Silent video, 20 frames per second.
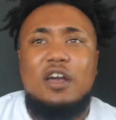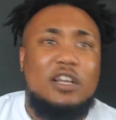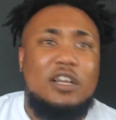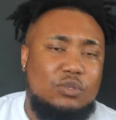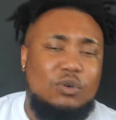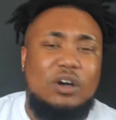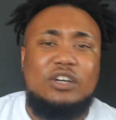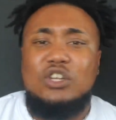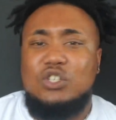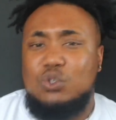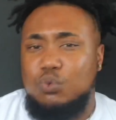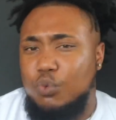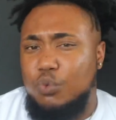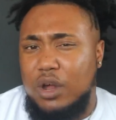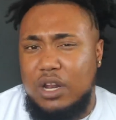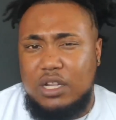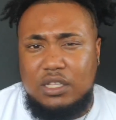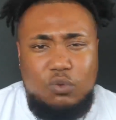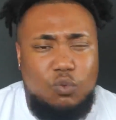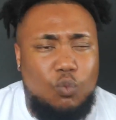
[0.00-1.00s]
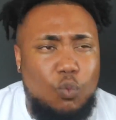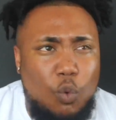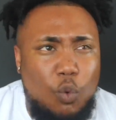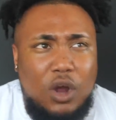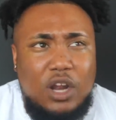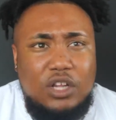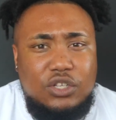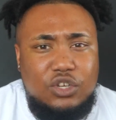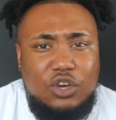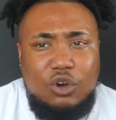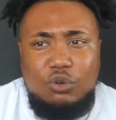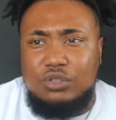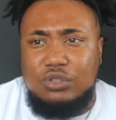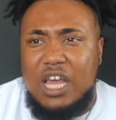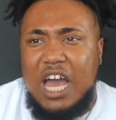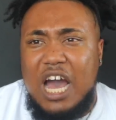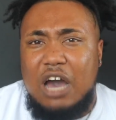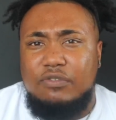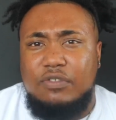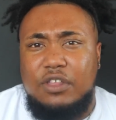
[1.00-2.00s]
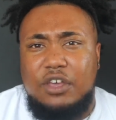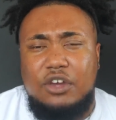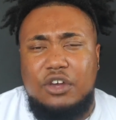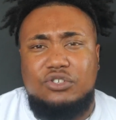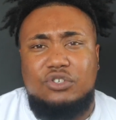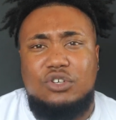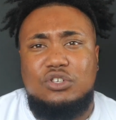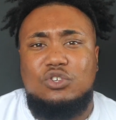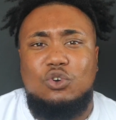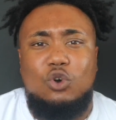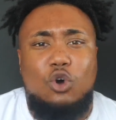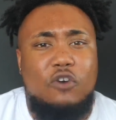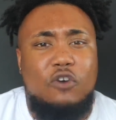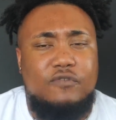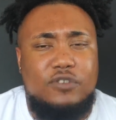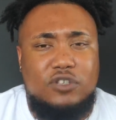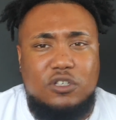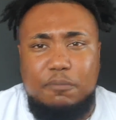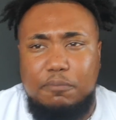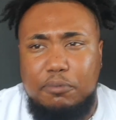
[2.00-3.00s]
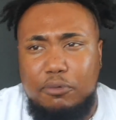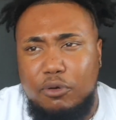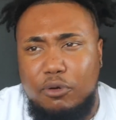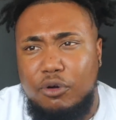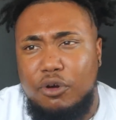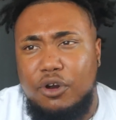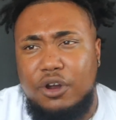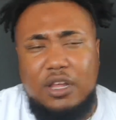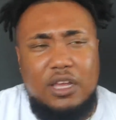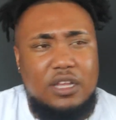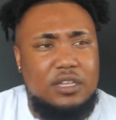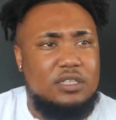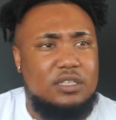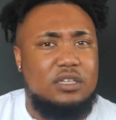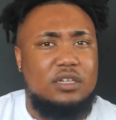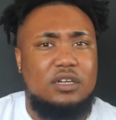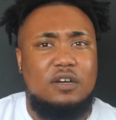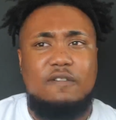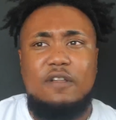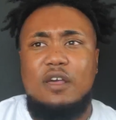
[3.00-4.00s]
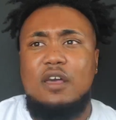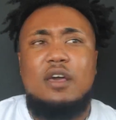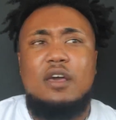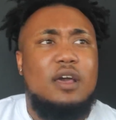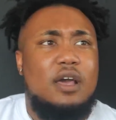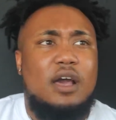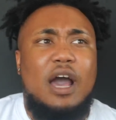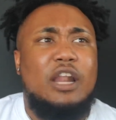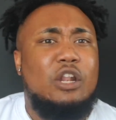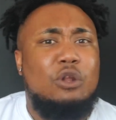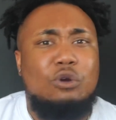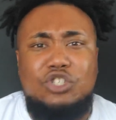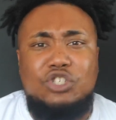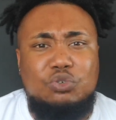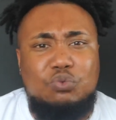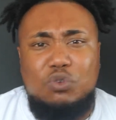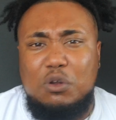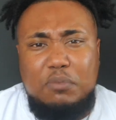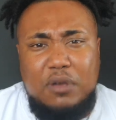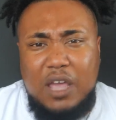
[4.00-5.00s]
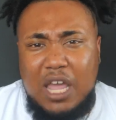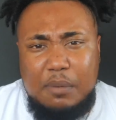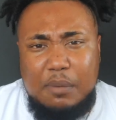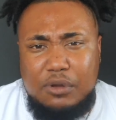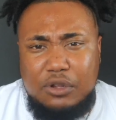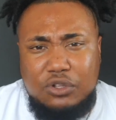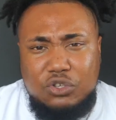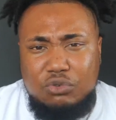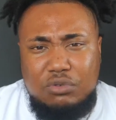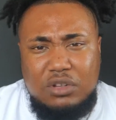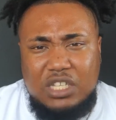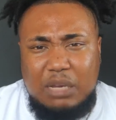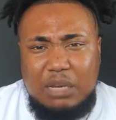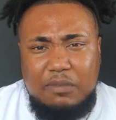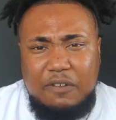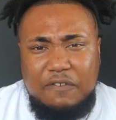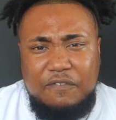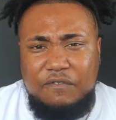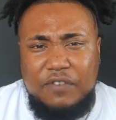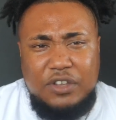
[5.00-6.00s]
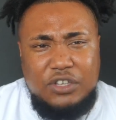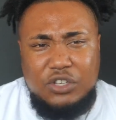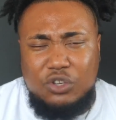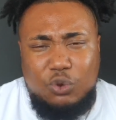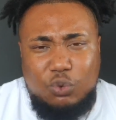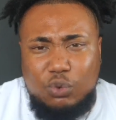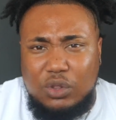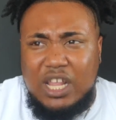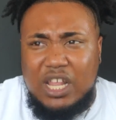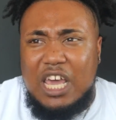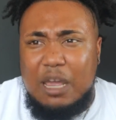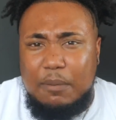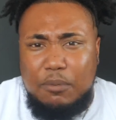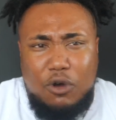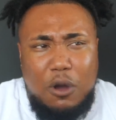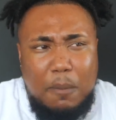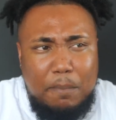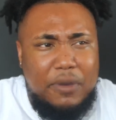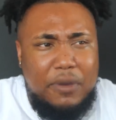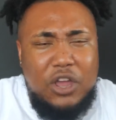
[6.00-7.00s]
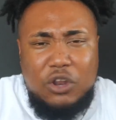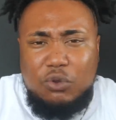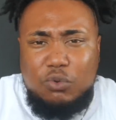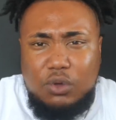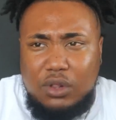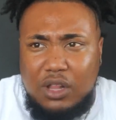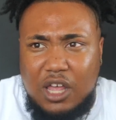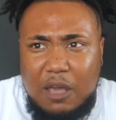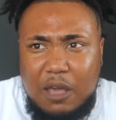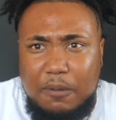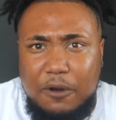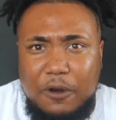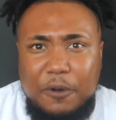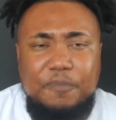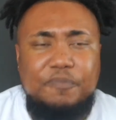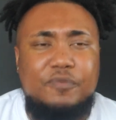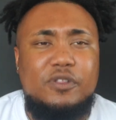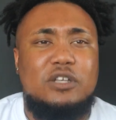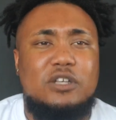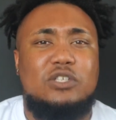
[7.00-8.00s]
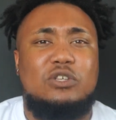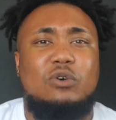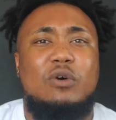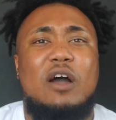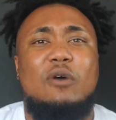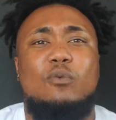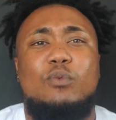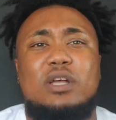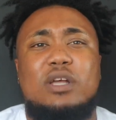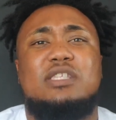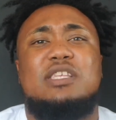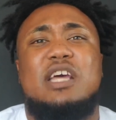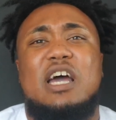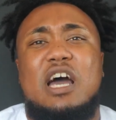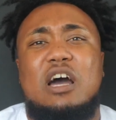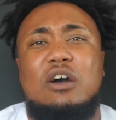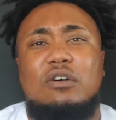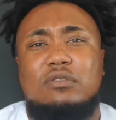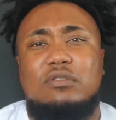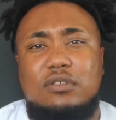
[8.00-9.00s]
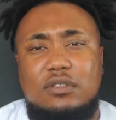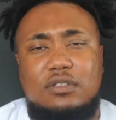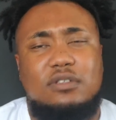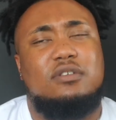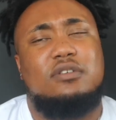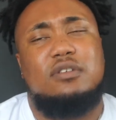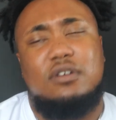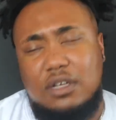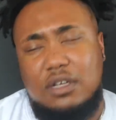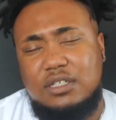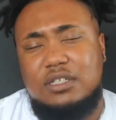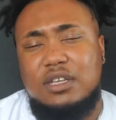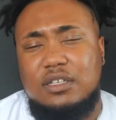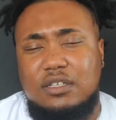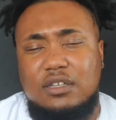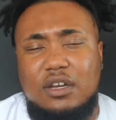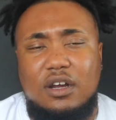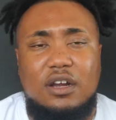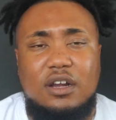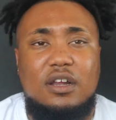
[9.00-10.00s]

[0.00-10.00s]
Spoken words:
So I just wanted to go down there just to offer support, and I know she wouldn't be able to do any type of physical labor or manual labor. So I went down to assist her.